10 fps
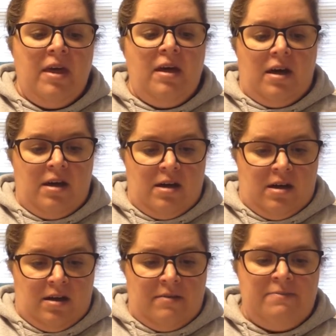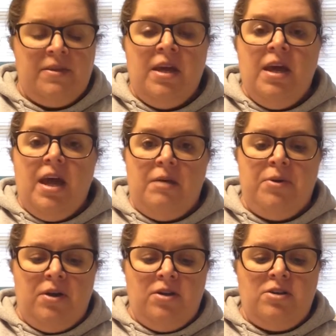Uh-huh. And
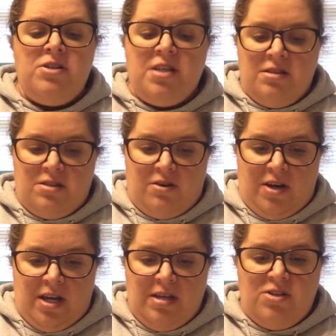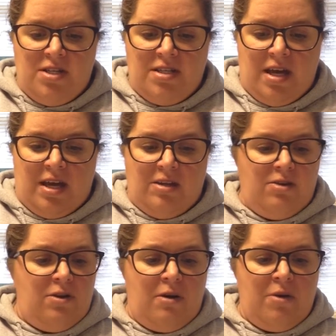put on your sunscreen, she said. You
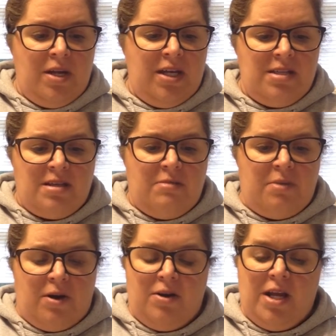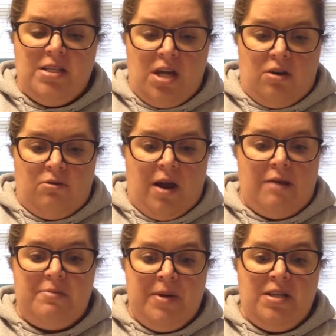do not want to get a sunburn, and don't, I
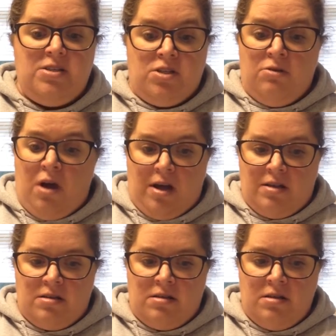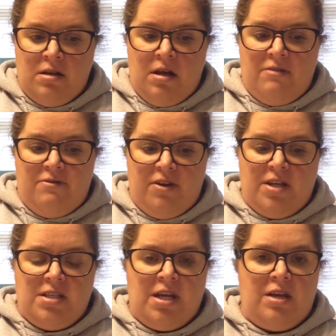repeat, do not forget
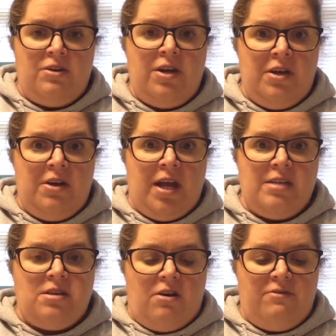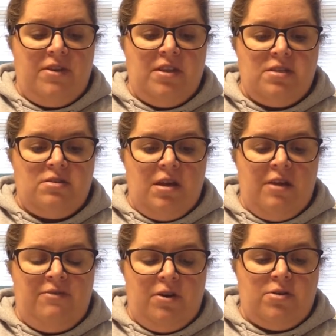to take your hearing aids off
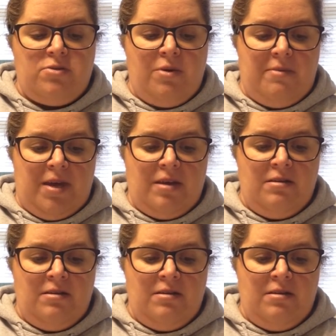if you go swimming.